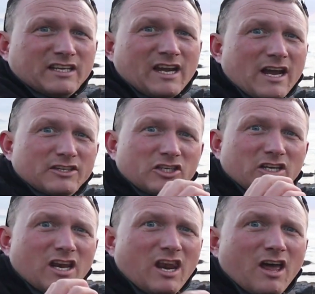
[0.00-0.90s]
are
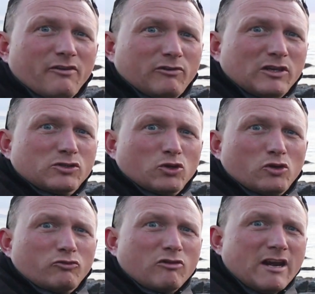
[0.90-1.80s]
catching a lovely
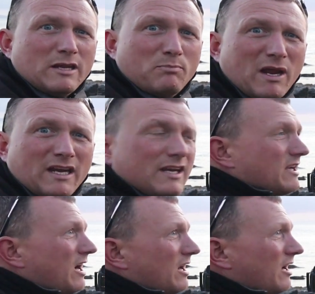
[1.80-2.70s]
sort of reddy pinky
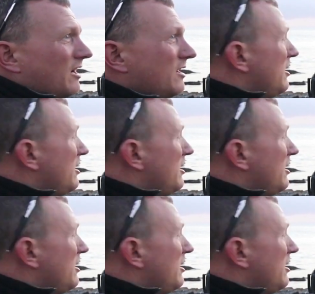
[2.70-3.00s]
colour,